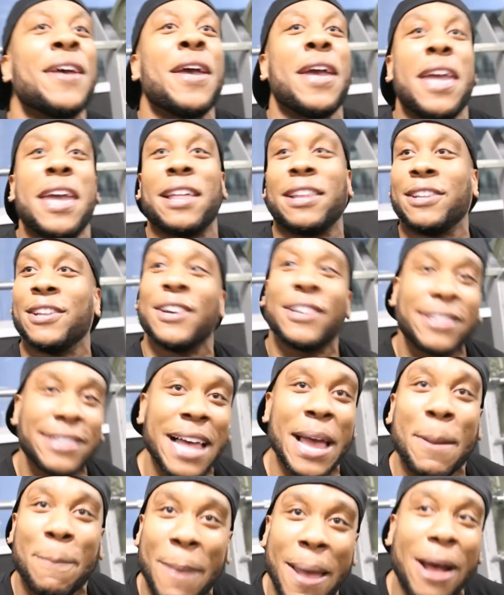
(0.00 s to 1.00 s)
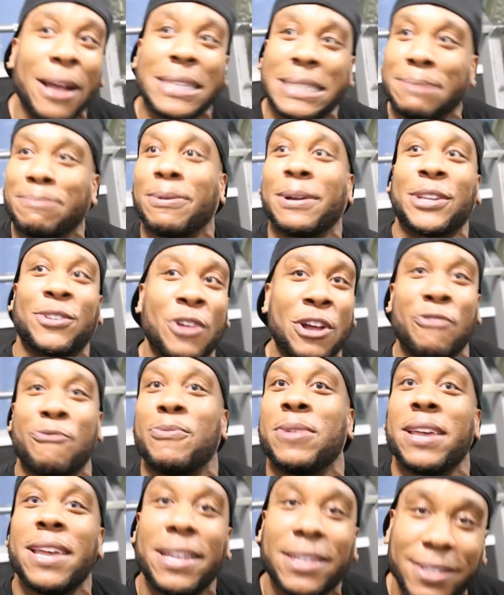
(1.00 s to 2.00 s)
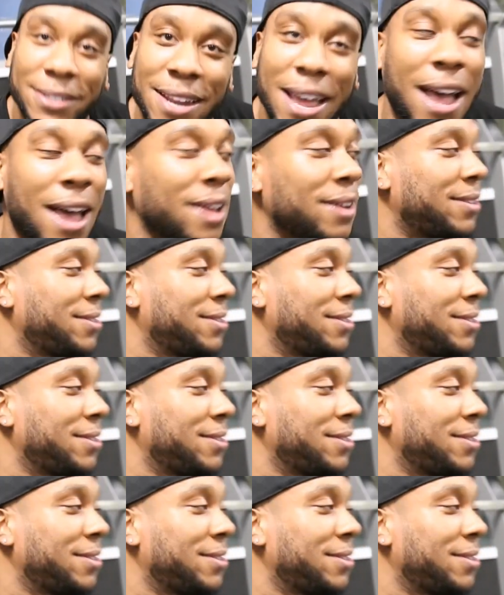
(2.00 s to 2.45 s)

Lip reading: It looks like bouncing, but trust me, it's not.